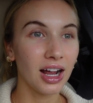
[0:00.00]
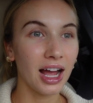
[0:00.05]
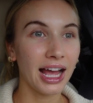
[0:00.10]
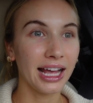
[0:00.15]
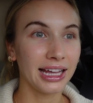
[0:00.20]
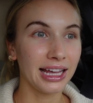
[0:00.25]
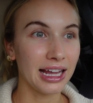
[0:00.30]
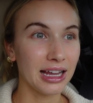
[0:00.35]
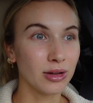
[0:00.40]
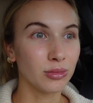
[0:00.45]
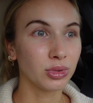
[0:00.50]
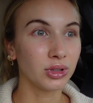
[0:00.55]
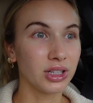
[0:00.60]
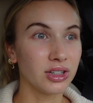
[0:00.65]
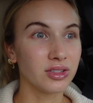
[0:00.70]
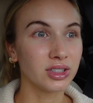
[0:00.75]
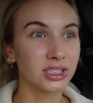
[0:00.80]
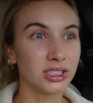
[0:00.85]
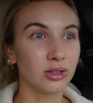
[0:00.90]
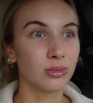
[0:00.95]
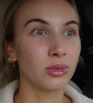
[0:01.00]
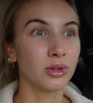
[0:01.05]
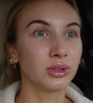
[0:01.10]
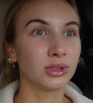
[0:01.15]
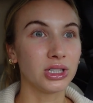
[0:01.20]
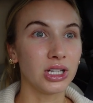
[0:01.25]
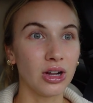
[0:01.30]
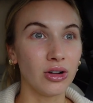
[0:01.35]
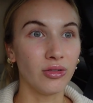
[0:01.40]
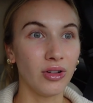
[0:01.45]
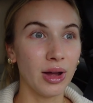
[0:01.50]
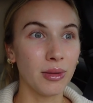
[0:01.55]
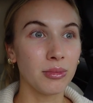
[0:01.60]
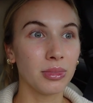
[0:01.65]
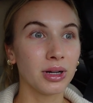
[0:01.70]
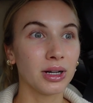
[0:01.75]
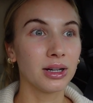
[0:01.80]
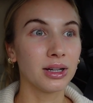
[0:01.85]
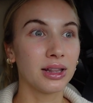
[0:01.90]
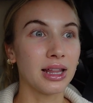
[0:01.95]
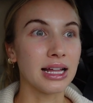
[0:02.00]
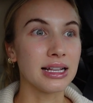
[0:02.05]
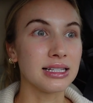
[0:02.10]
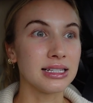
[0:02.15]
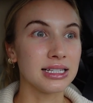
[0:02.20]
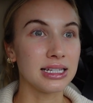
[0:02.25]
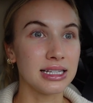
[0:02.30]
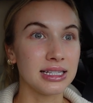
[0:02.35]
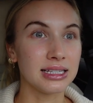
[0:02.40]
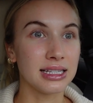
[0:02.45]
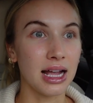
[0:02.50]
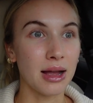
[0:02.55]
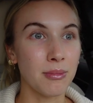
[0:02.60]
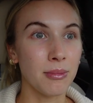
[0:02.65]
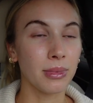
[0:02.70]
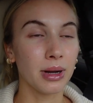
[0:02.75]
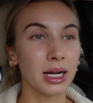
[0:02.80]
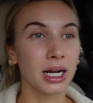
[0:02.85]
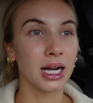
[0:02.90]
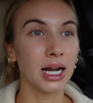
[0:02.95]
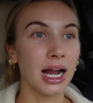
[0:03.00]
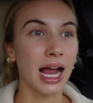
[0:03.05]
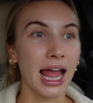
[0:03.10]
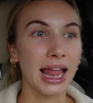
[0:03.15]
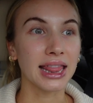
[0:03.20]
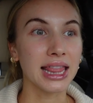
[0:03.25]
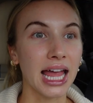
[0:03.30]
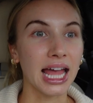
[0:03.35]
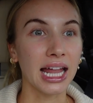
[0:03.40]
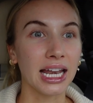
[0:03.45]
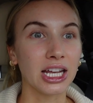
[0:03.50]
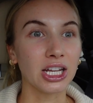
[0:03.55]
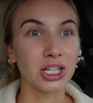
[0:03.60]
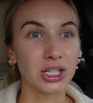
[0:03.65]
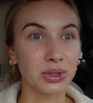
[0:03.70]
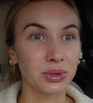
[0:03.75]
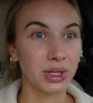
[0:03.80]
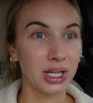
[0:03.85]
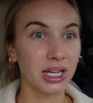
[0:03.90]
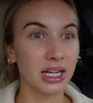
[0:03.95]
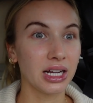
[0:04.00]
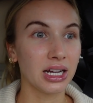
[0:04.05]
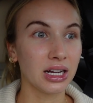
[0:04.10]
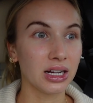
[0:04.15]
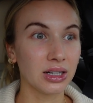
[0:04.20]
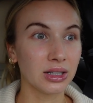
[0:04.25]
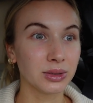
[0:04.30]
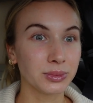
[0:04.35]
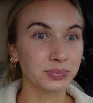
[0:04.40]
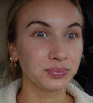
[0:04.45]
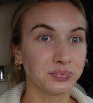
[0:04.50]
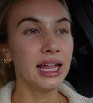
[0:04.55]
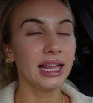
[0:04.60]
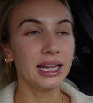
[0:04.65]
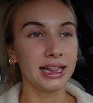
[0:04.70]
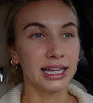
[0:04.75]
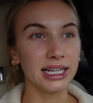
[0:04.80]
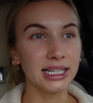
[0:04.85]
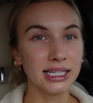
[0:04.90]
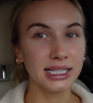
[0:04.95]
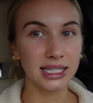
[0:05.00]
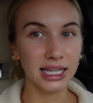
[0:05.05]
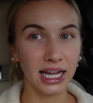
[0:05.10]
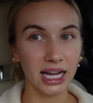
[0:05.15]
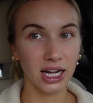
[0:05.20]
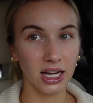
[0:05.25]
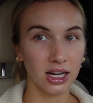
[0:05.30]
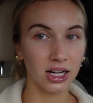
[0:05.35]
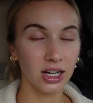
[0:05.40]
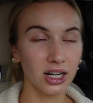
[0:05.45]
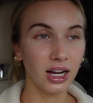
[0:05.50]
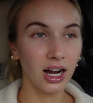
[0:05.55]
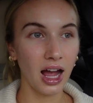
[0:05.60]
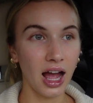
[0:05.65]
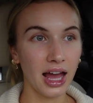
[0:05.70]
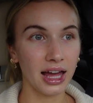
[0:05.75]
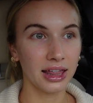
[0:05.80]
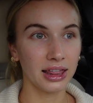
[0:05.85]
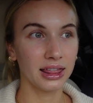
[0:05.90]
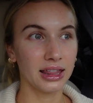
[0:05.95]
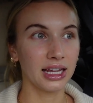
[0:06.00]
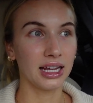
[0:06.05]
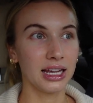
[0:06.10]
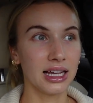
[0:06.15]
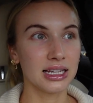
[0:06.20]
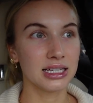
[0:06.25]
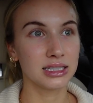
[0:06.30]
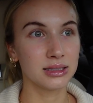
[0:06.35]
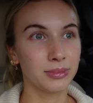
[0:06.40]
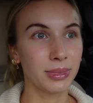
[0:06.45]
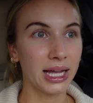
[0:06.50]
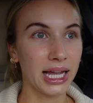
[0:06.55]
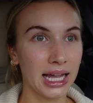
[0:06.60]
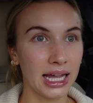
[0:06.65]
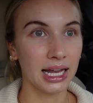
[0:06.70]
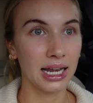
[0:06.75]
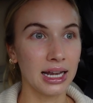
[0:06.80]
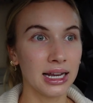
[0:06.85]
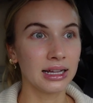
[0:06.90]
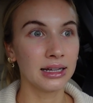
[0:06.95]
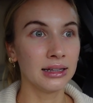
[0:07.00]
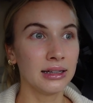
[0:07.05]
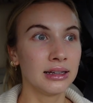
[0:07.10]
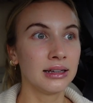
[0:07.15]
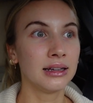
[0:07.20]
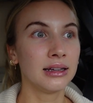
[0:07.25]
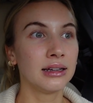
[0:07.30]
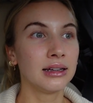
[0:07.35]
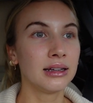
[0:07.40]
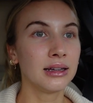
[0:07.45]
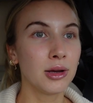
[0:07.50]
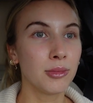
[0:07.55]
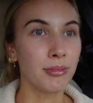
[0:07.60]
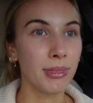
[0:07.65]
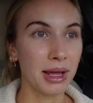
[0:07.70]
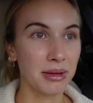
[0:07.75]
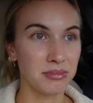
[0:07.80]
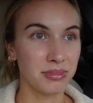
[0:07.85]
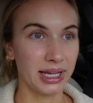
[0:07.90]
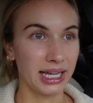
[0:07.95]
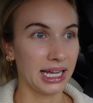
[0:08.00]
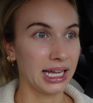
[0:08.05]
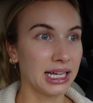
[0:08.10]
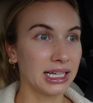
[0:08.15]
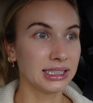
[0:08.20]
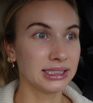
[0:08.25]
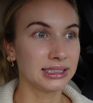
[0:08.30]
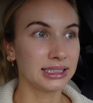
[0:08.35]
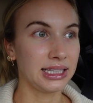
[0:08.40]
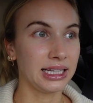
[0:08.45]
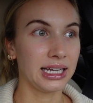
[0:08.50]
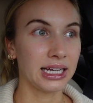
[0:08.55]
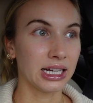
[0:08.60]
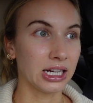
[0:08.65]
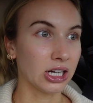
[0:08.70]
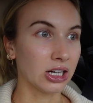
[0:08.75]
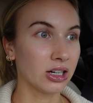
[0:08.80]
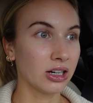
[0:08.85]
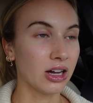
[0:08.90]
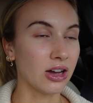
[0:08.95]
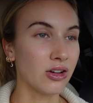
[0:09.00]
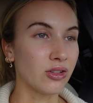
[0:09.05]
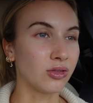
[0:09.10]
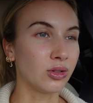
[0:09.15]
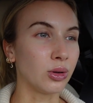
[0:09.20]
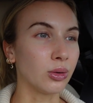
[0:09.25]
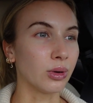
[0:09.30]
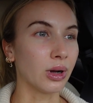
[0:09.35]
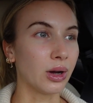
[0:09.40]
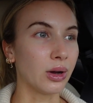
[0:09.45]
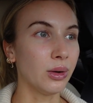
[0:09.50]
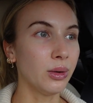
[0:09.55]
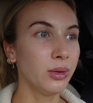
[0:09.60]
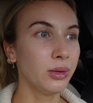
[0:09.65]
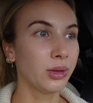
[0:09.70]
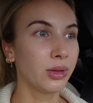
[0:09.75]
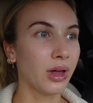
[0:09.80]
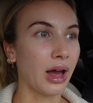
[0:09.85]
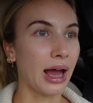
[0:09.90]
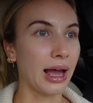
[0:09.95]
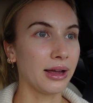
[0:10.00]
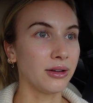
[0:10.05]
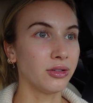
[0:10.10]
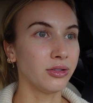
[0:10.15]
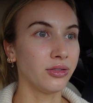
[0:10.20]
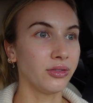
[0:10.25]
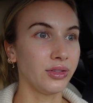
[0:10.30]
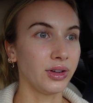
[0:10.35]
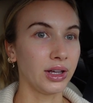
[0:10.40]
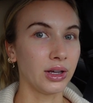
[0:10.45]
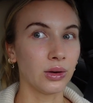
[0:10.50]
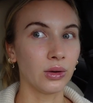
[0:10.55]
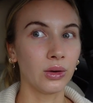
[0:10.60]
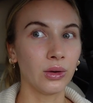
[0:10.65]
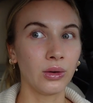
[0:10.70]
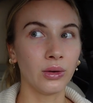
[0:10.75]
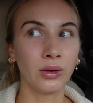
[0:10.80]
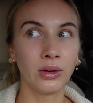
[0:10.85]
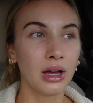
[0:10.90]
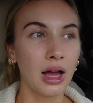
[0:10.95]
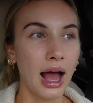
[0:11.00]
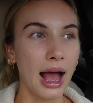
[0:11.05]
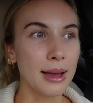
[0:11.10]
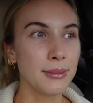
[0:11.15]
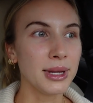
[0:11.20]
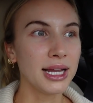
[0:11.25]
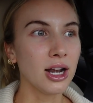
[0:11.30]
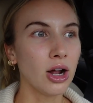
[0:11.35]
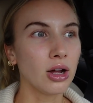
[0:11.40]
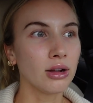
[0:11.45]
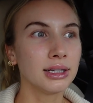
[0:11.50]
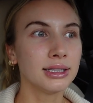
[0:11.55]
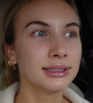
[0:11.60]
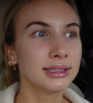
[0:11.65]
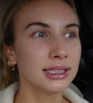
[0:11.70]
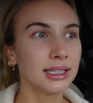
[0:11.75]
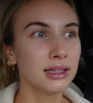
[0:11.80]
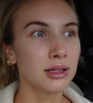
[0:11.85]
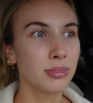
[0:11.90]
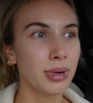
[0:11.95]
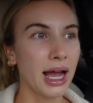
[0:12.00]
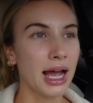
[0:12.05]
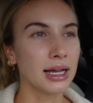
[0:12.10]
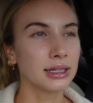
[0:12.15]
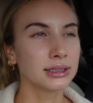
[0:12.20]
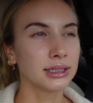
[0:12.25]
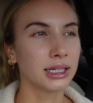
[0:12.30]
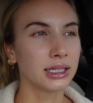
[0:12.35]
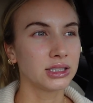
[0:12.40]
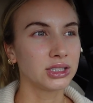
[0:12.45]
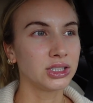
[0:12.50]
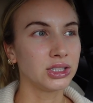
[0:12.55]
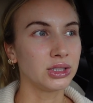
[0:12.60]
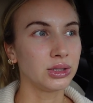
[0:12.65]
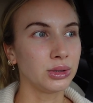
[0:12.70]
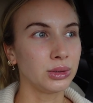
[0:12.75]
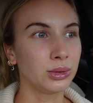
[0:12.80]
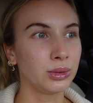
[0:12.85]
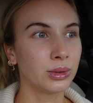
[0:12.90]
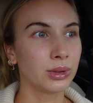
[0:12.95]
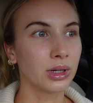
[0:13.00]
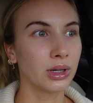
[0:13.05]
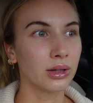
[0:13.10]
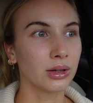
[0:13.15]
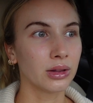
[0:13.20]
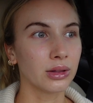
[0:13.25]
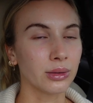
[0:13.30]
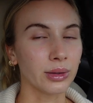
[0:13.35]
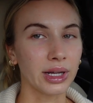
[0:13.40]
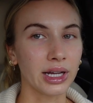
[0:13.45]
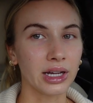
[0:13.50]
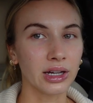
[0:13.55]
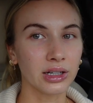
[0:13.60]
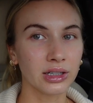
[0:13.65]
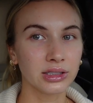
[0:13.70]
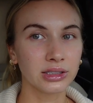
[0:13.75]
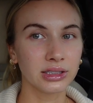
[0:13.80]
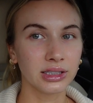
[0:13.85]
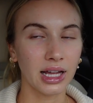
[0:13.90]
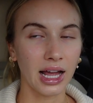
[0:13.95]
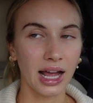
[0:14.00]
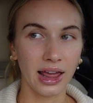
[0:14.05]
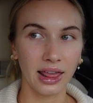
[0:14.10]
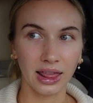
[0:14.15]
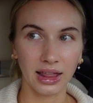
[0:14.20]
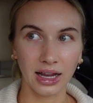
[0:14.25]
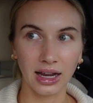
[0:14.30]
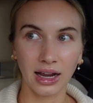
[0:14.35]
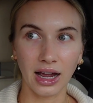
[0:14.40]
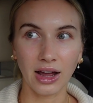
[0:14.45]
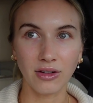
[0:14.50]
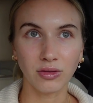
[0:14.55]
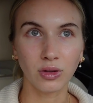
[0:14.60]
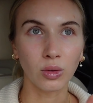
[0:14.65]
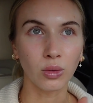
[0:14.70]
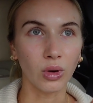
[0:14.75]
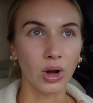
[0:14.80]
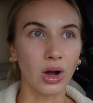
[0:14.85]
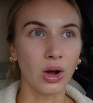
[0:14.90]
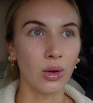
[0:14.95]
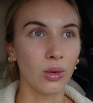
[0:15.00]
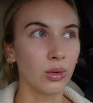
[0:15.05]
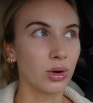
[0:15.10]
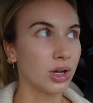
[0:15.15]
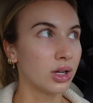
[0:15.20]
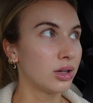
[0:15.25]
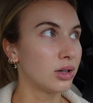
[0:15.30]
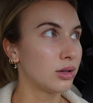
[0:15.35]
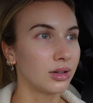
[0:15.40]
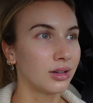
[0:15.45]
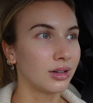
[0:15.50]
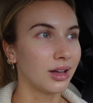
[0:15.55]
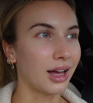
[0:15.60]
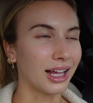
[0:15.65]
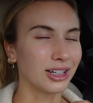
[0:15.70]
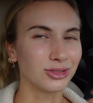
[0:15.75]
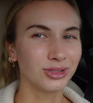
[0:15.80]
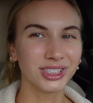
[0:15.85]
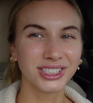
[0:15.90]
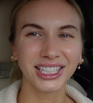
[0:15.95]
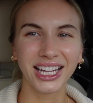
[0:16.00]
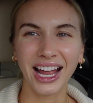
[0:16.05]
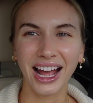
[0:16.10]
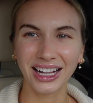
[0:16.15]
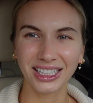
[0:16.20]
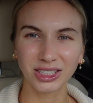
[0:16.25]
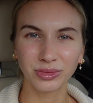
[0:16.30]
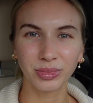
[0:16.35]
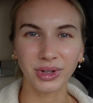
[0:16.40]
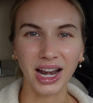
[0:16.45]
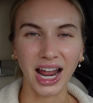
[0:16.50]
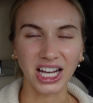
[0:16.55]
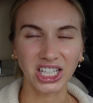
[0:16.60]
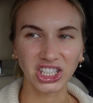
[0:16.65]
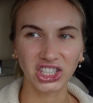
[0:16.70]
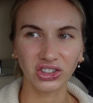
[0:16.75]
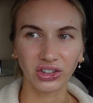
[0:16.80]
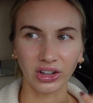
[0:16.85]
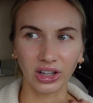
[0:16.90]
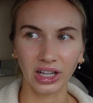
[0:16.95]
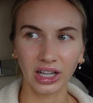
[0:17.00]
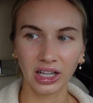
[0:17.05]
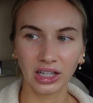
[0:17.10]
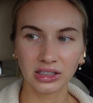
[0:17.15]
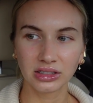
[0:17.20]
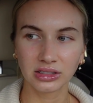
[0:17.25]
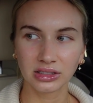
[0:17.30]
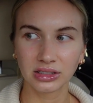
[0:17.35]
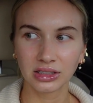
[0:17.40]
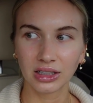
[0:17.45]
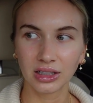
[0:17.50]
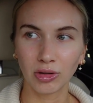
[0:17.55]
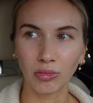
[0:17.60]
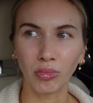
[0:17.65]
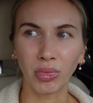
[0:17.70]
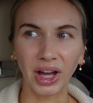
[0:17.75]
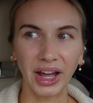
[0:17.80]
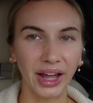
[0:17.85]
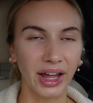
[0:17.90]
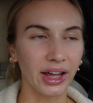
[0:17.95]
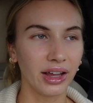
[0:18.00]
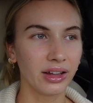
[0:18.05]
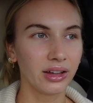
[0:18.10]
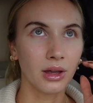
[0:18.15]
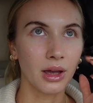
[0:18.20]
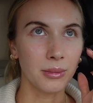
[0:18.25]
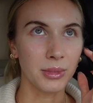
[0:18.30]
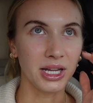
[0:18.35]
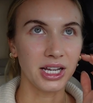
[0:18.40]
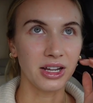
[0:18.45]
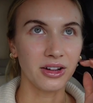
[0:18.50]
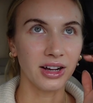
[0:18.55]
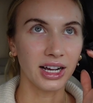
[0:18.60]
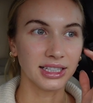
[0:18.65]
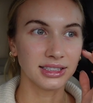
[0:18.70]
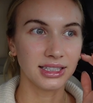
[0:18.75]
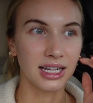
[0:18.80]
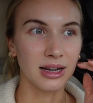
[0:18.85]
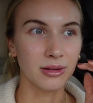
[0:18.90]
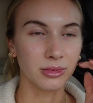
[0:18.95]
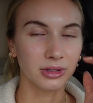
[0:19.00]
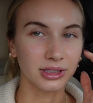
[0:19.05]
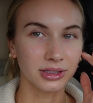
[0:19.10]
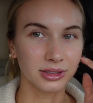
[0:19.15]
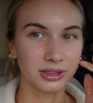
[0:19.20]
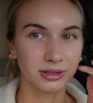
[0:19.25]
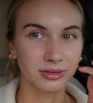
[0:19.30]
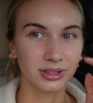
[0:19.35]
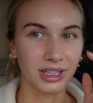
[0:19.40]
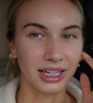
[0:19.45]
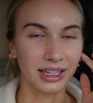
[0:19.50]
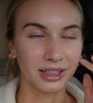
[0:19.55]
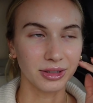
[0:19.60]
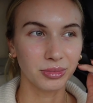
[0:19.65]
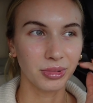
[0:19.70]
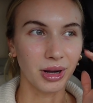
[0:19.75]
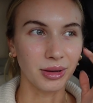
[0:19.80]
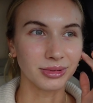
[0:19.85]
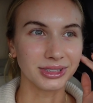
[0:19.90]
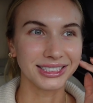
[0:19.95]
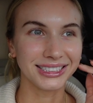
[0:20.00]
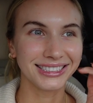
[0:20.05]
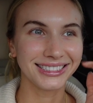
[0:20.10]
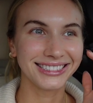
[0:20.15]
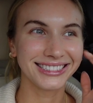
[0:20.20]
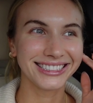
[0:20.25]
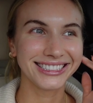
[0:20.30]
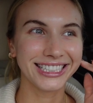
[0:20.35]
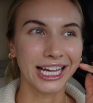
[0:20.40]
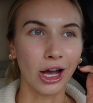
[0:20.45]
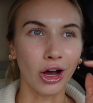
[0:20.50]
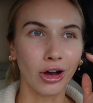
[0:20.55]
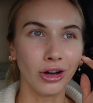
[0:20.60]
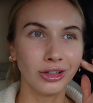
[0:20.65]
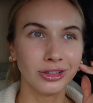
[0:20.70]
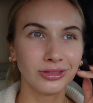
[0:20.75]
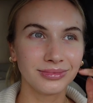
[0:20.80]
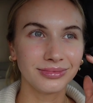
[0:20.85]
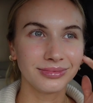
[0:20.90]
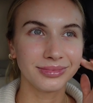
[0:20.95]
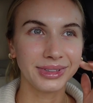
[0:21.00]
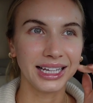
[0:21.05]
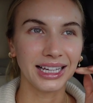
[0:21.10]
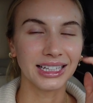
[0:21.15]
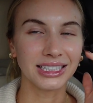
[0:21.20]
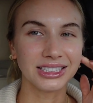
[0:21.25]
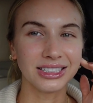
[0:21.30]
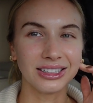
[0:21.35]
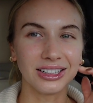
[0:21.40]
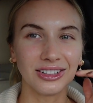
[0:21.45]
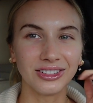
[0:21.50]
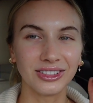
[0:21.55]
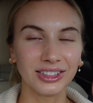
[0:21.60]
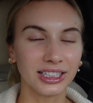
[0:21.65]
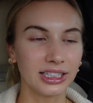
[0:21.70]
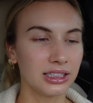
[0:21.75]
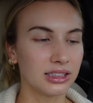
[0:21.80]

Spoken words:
I can't believe it's almost November, then December, and then a new year. This year, I think, has been my biggest year of growth. Honestly, the past like 2 or 3 years, I think I've grown, I don't want to say exponentially, but I mean, you guys can't really like probably tell because you don't really,